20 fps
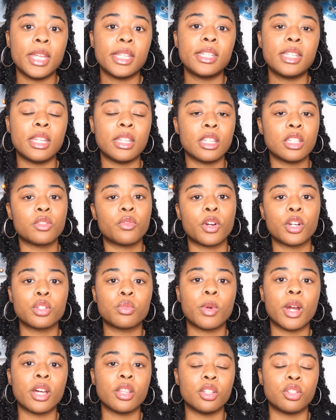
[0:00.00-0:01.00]
pissed in this
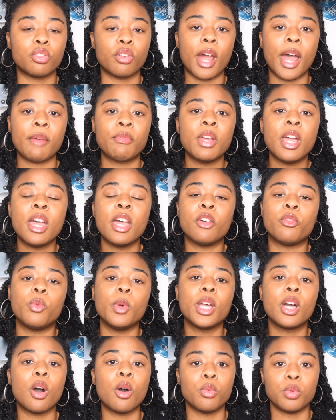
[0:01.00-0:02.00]
first round of the draft if
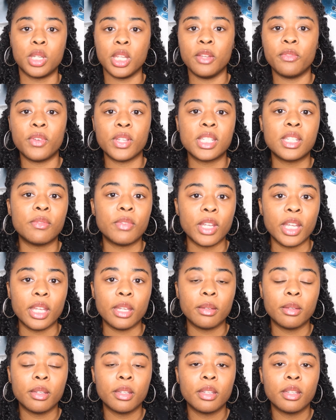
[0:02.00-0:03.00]
we go defensive
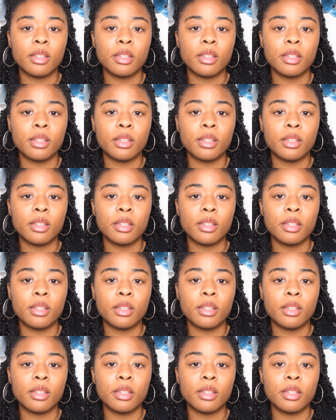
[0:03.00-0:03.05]
end.